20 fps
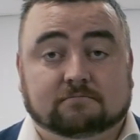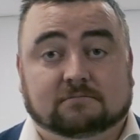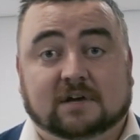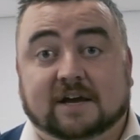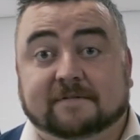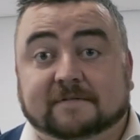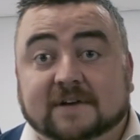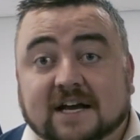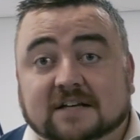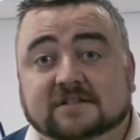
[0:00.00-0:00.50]

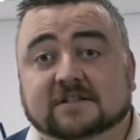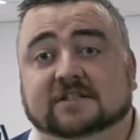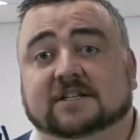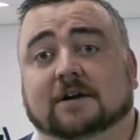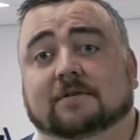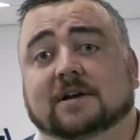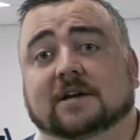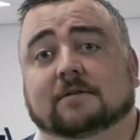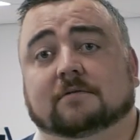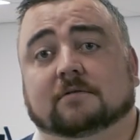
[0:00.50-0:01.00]
if
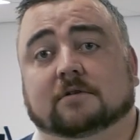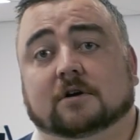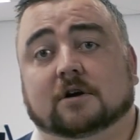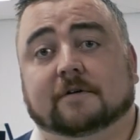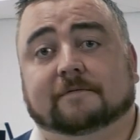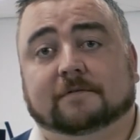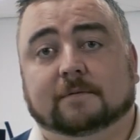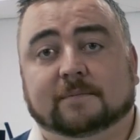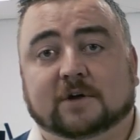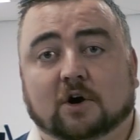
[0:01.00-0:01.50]
necessary,
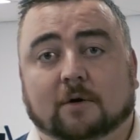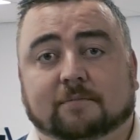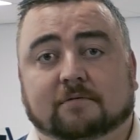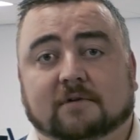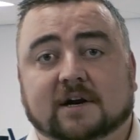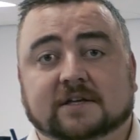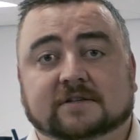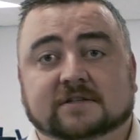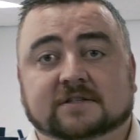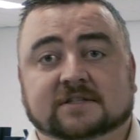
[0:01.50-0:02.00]
from the
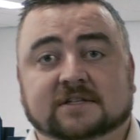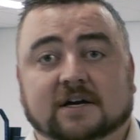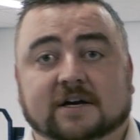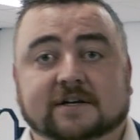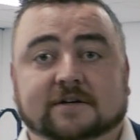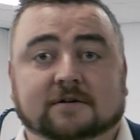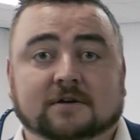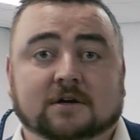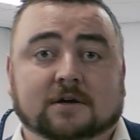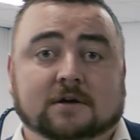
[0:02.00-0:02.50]
operator's
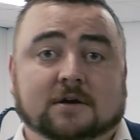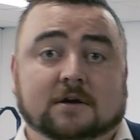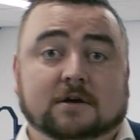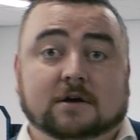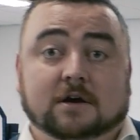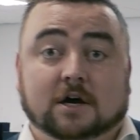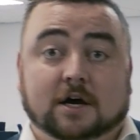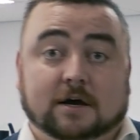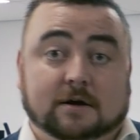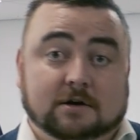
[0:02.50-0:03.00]
side.
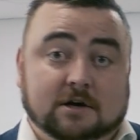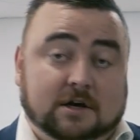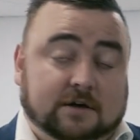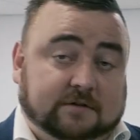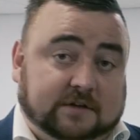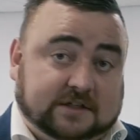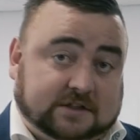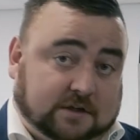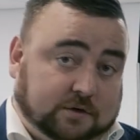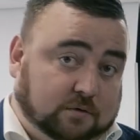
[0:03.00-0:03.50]

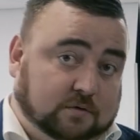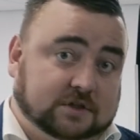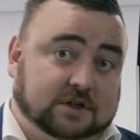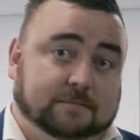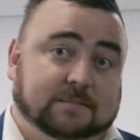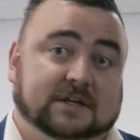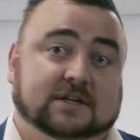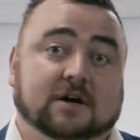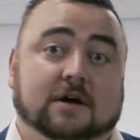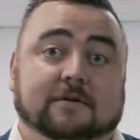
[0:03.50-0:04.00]
This can
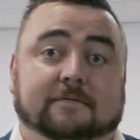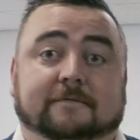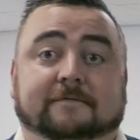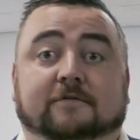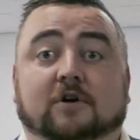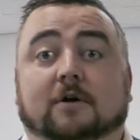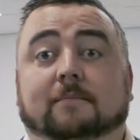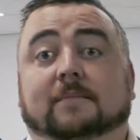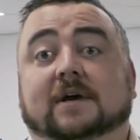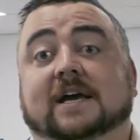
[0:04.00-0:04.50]
also be done
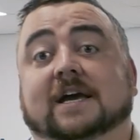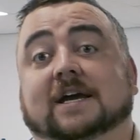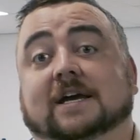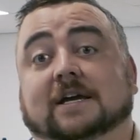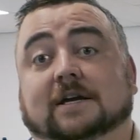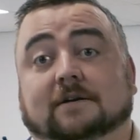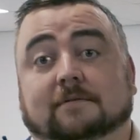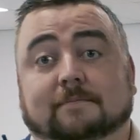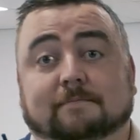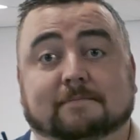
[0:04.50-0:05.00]
from
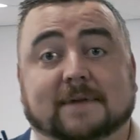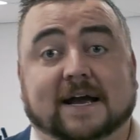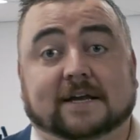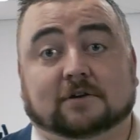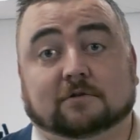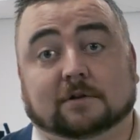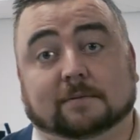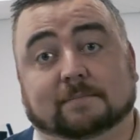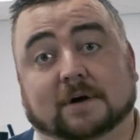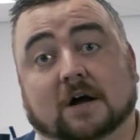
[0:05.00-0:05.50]
a
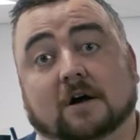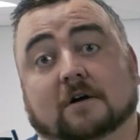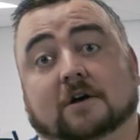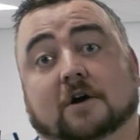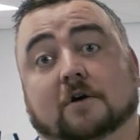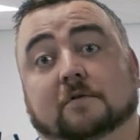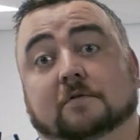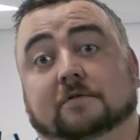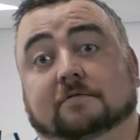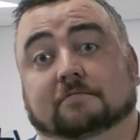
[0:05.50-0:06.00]
manual
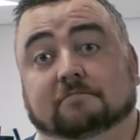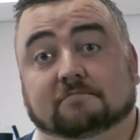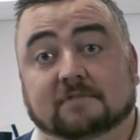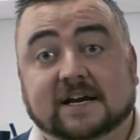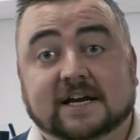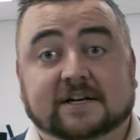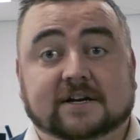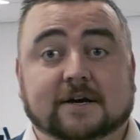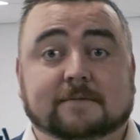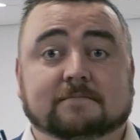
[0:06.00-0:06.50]
barcode
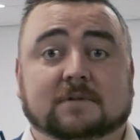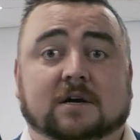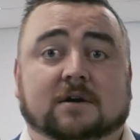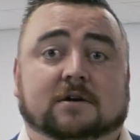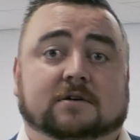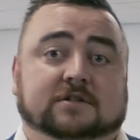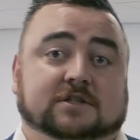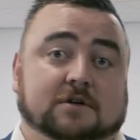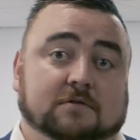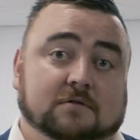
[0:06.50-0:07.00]
reader.
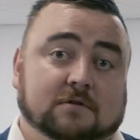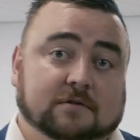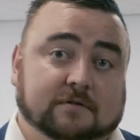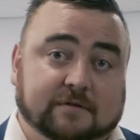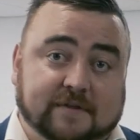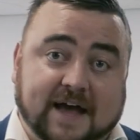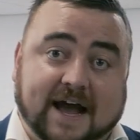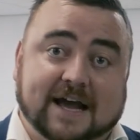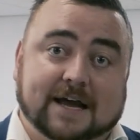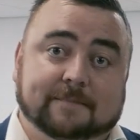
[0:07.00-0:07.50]
So
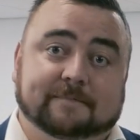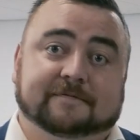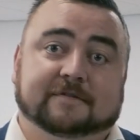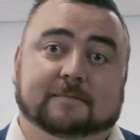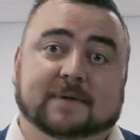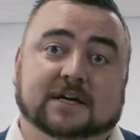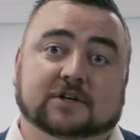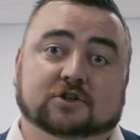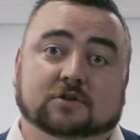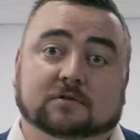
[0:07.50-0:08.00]
that
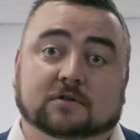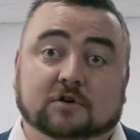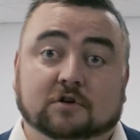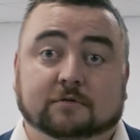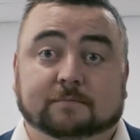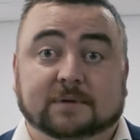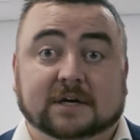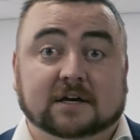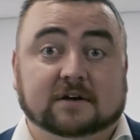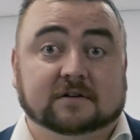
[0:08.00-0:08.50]
information
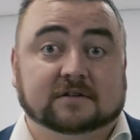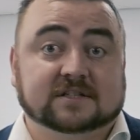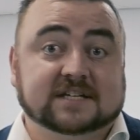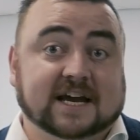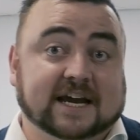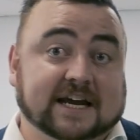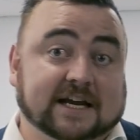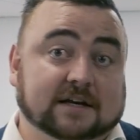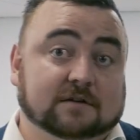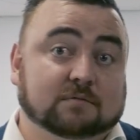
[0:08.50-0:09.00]
could be
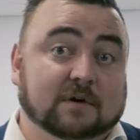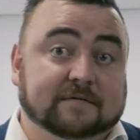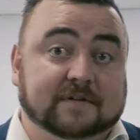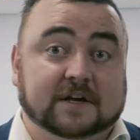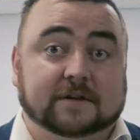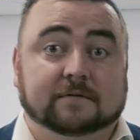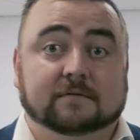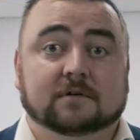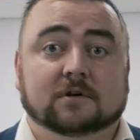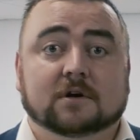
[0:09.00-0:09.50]
contained
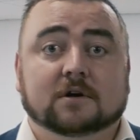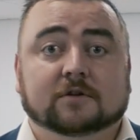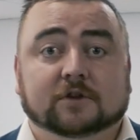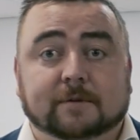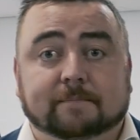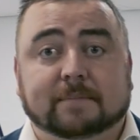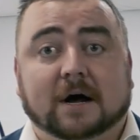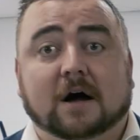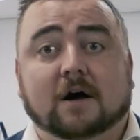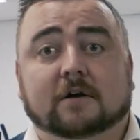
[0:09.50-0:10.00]
within
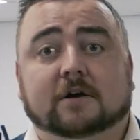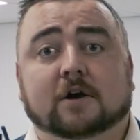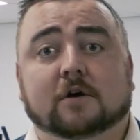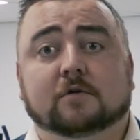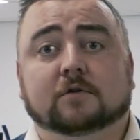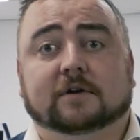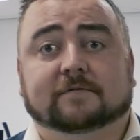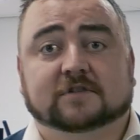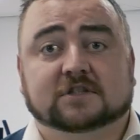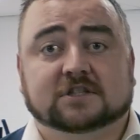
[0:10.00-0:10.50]
the
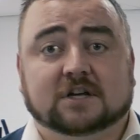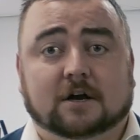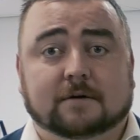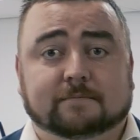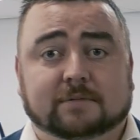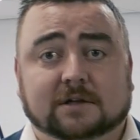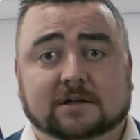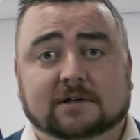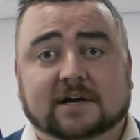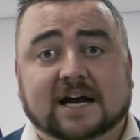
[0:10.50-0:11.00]
barcode of a
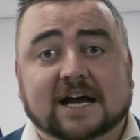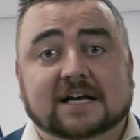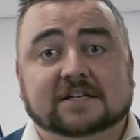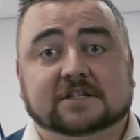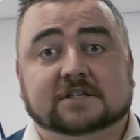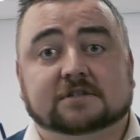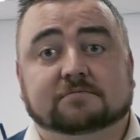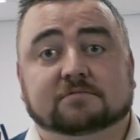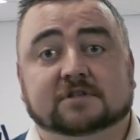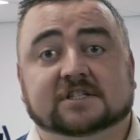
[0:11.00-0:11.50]
sample as
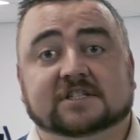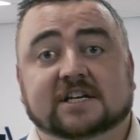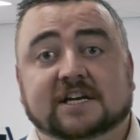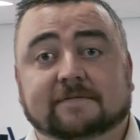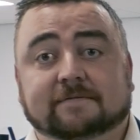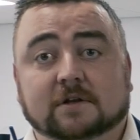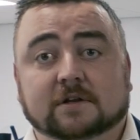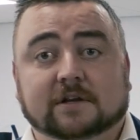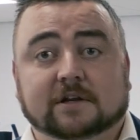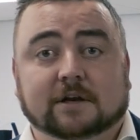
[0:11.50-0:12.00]
it's
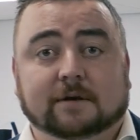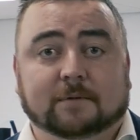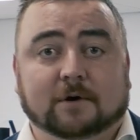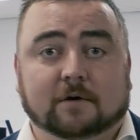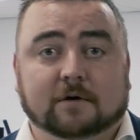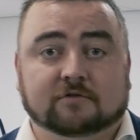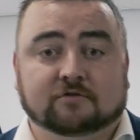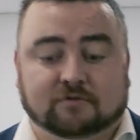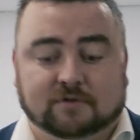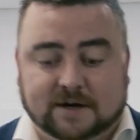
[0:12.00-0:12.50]
received at the
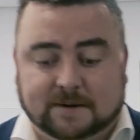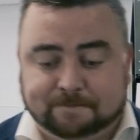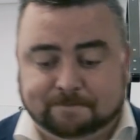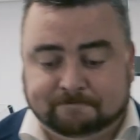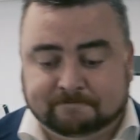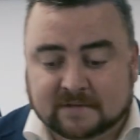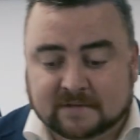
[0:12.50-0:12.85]
laboratory.